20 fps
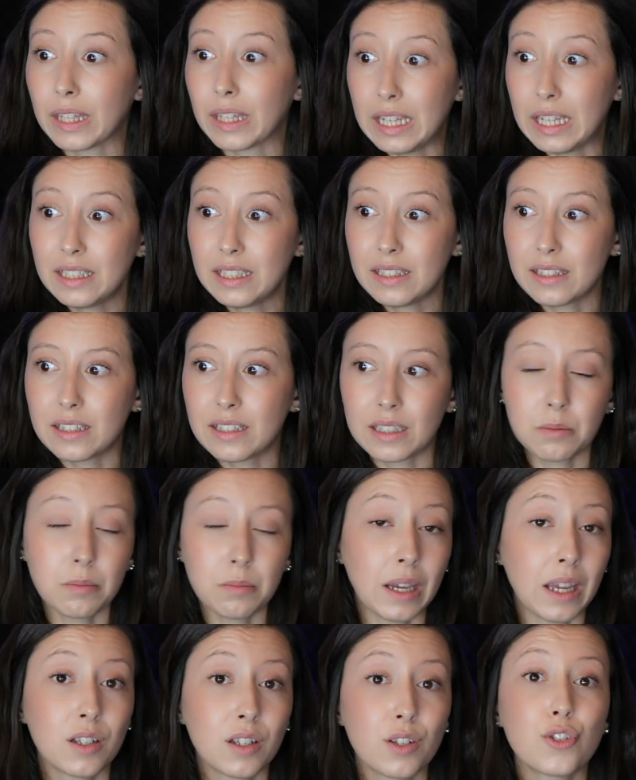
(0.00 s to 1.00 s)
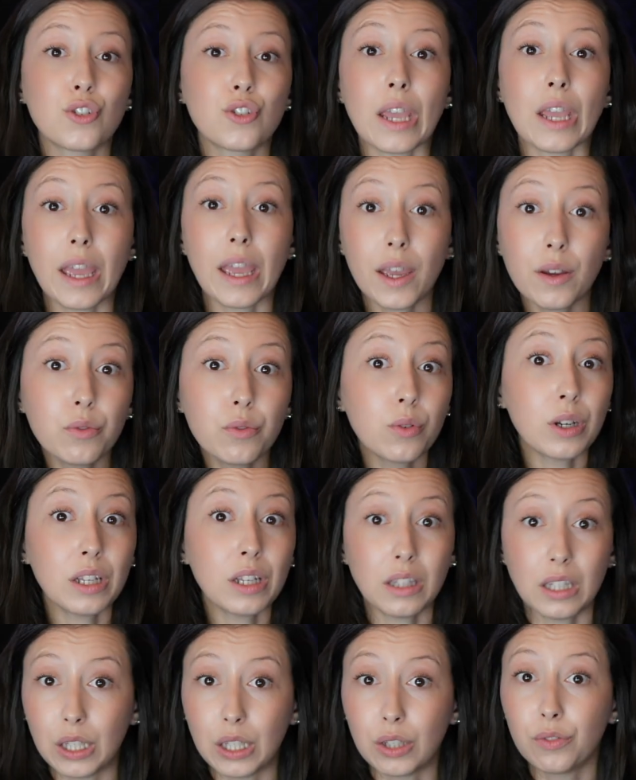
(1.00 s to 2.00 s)
and then manage
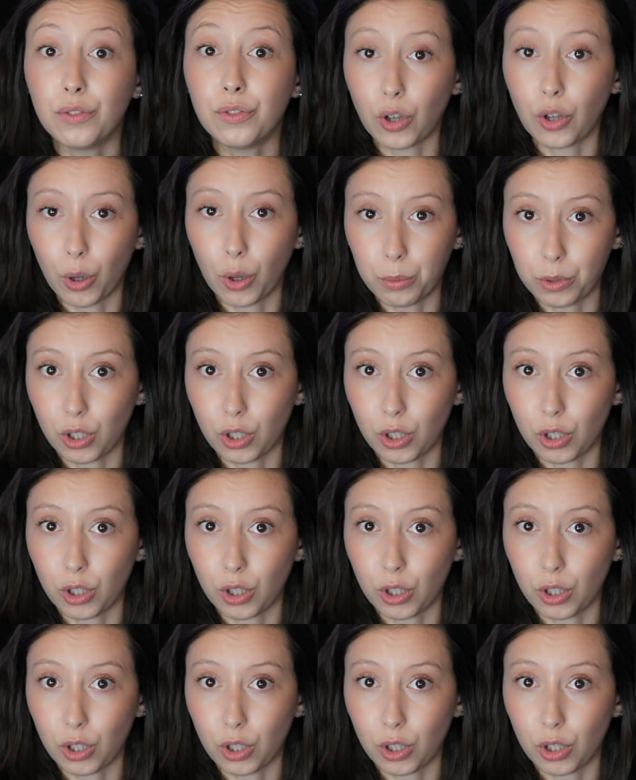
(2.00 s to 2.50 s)
everything from your